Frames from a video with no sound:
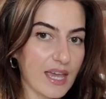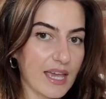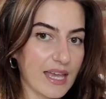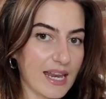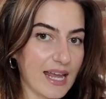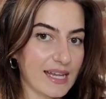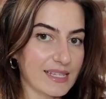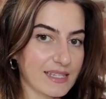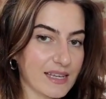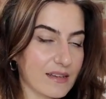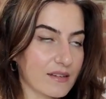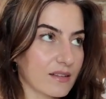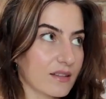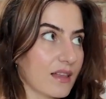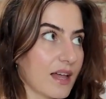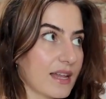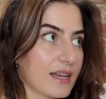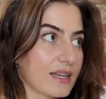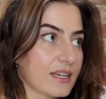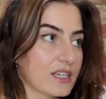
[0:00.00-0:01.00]
It has
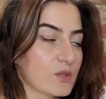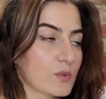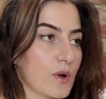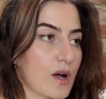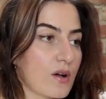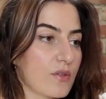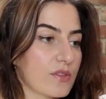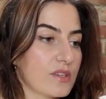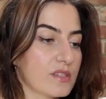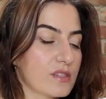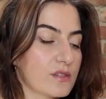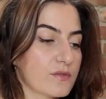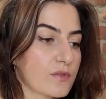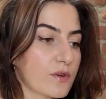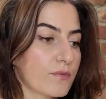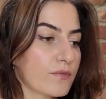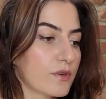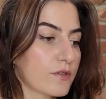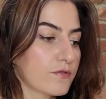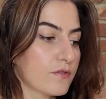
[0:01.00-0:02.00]
underlining as well. This is
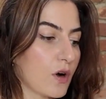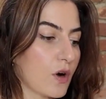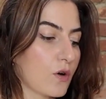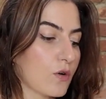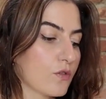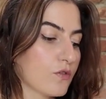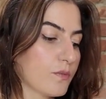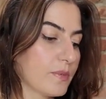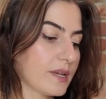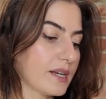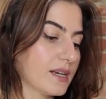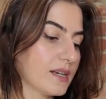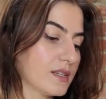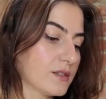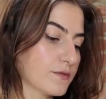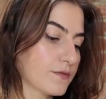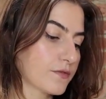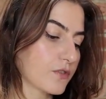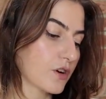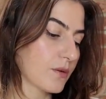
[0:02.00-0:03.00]
from Revolve, but it is
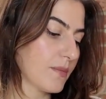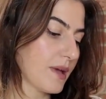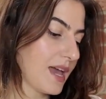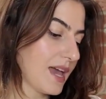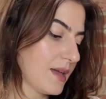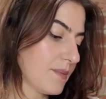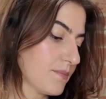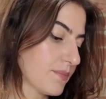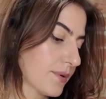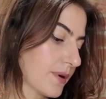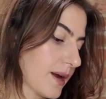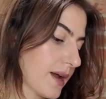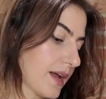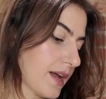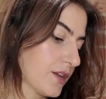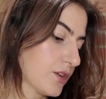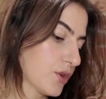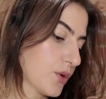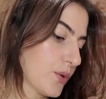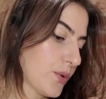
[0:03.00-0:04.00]
from a
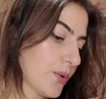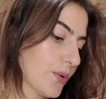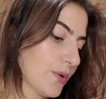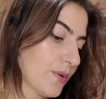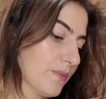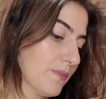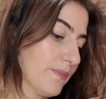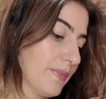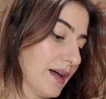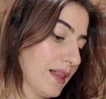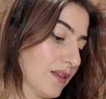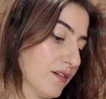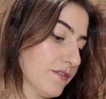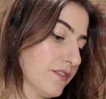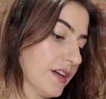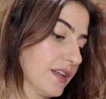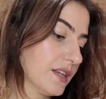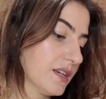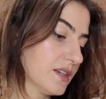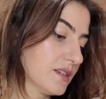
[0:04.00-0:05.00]
brand called Bella
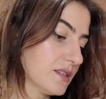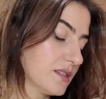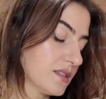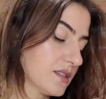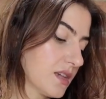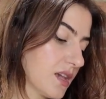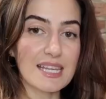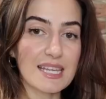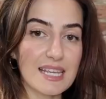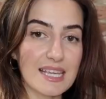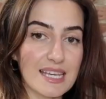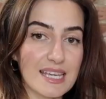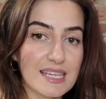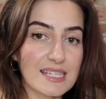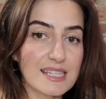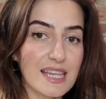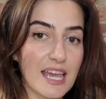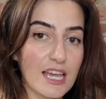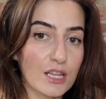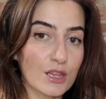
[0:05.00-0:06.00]
Venice. It
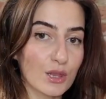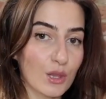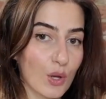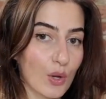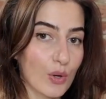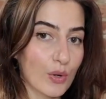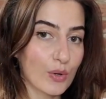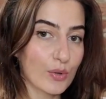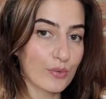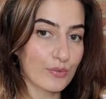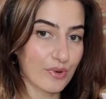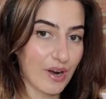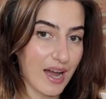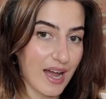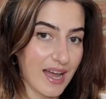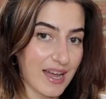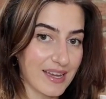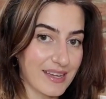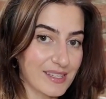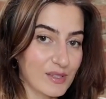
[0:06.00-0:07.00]
is a low
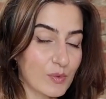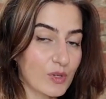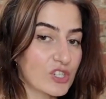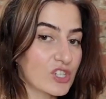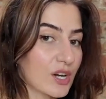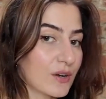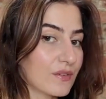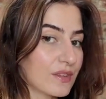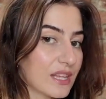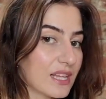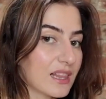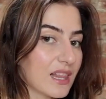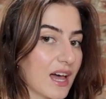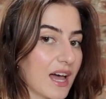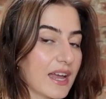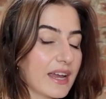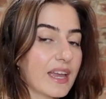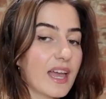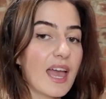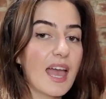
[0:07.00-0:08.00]
rise, which I really like.